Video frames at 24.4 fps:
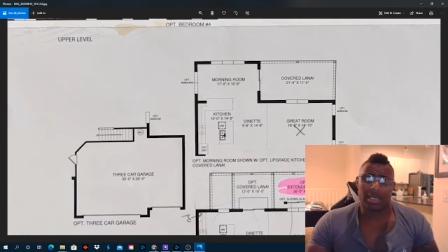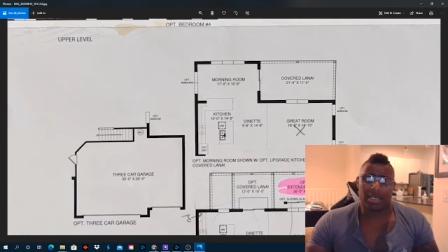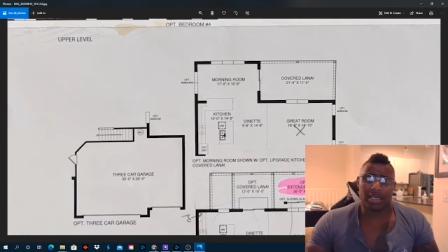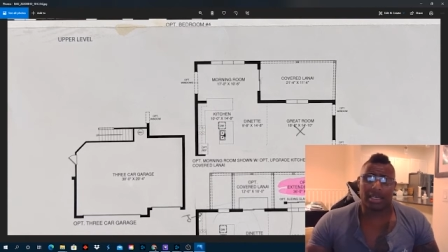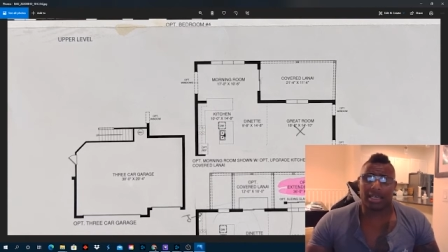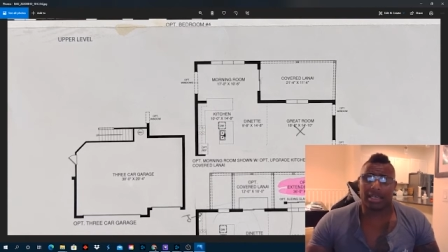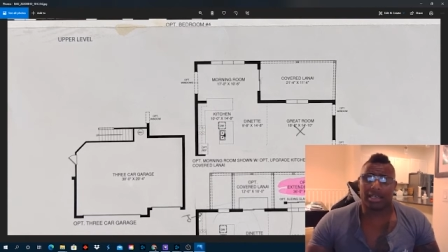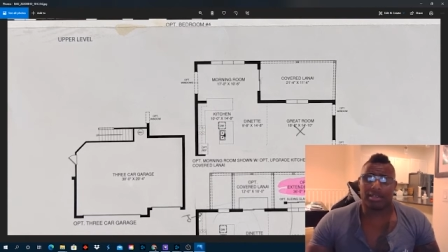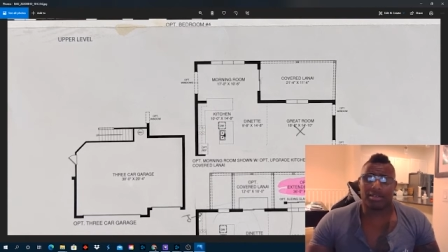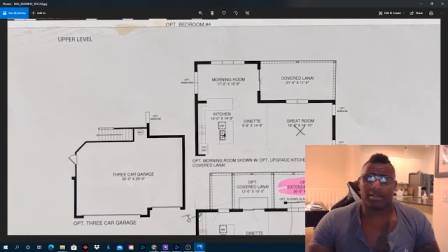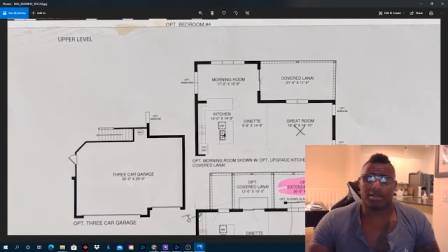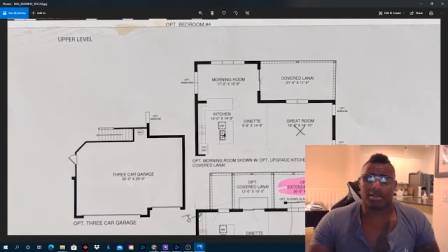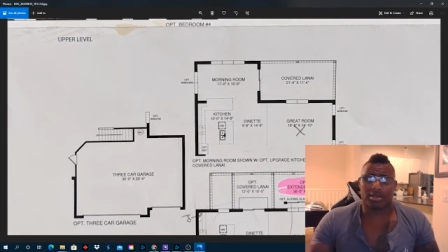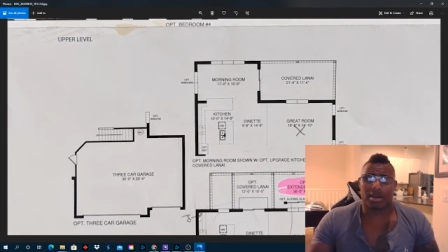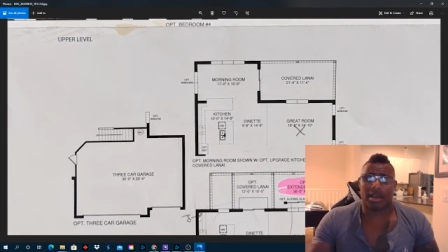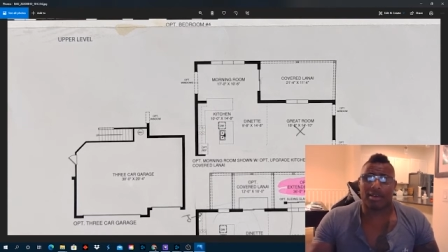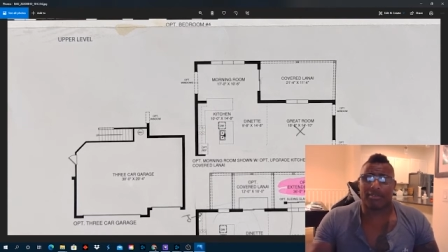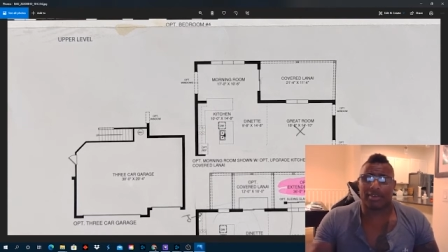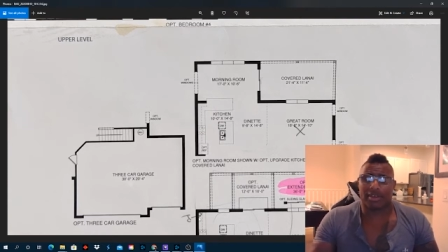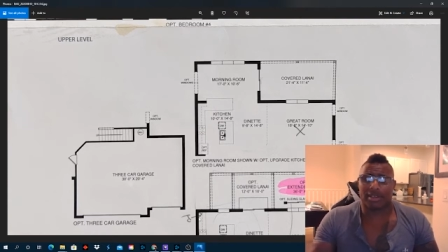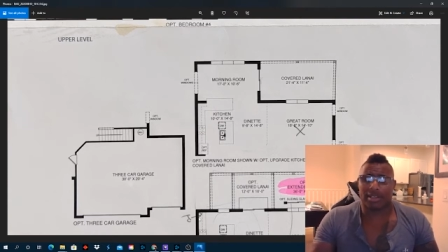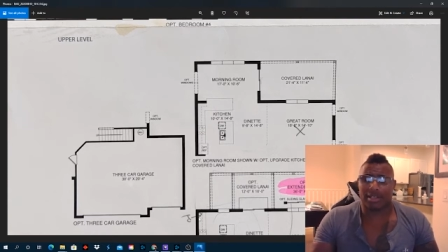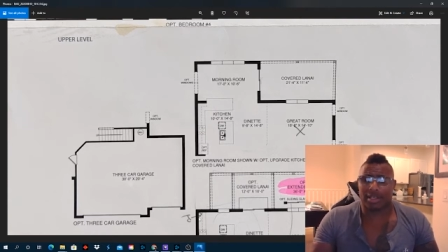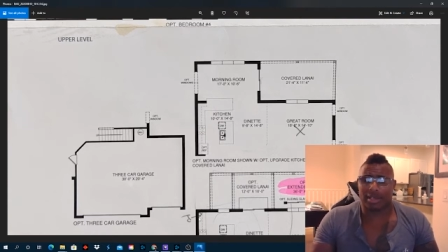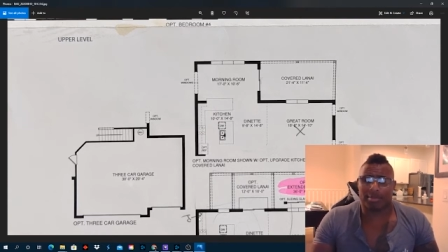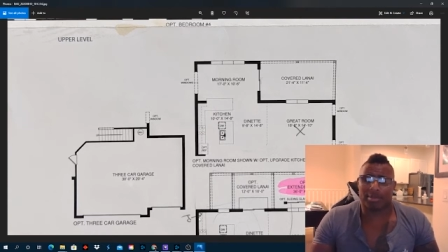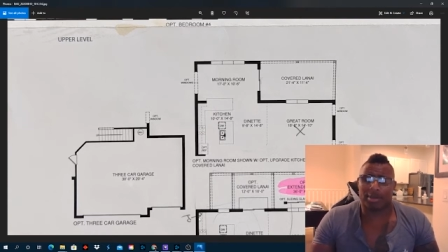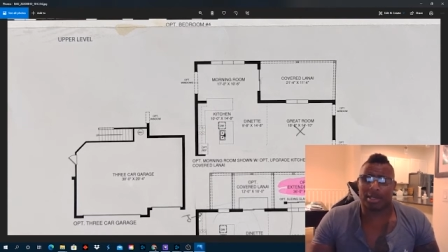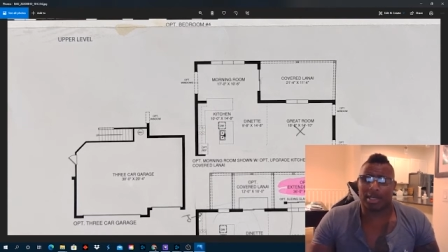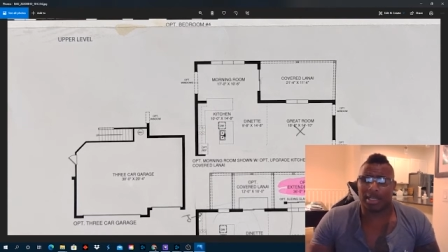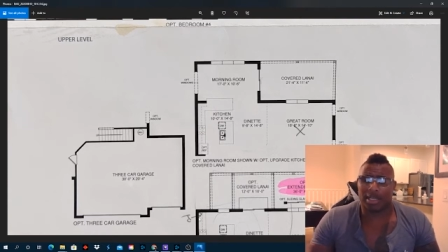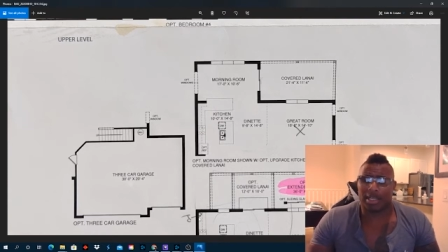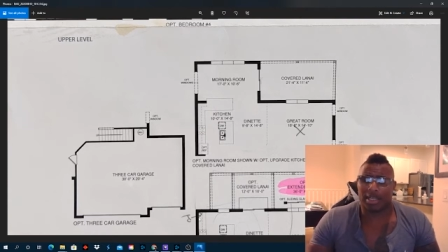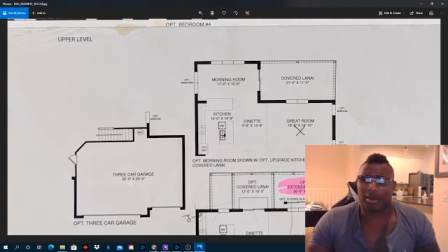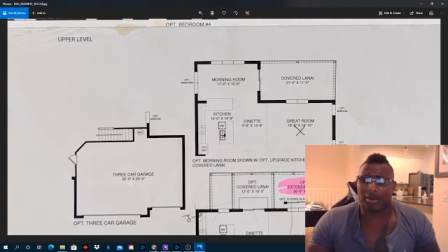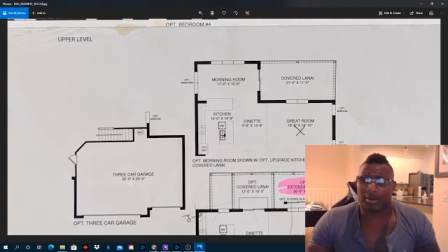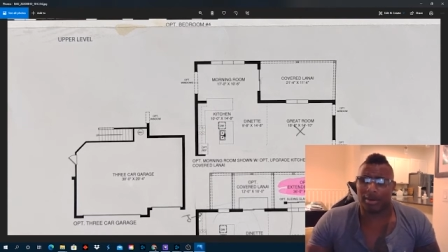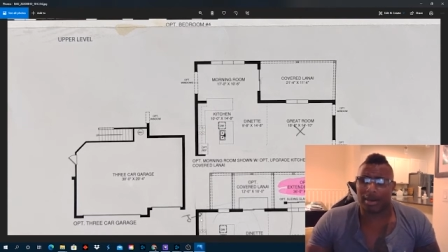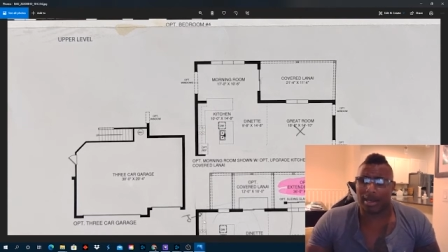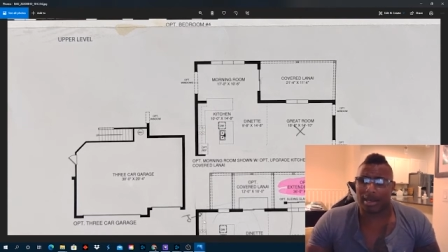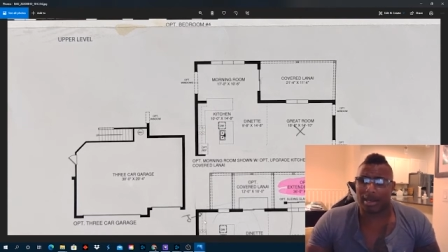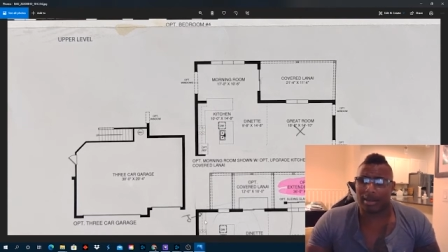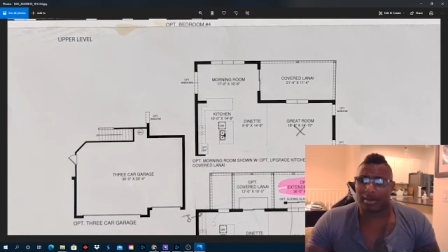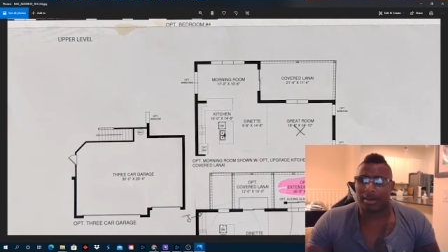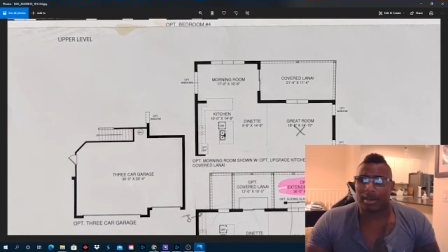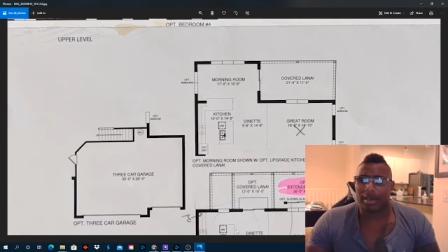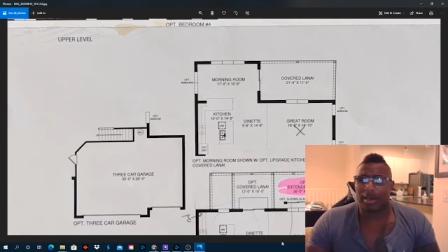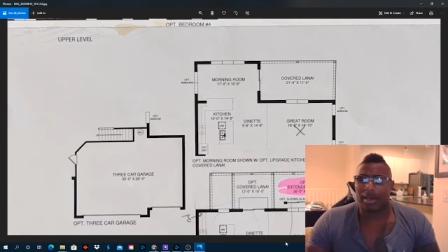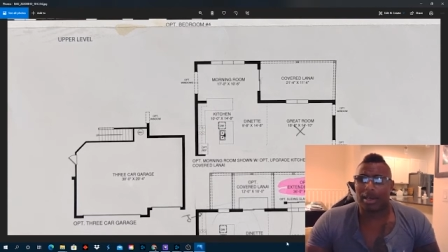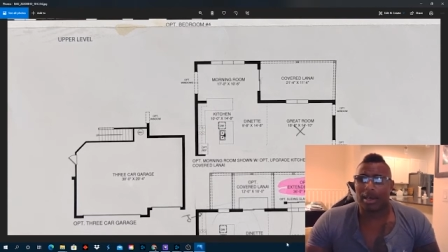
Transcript: and driving a Lamborghini around.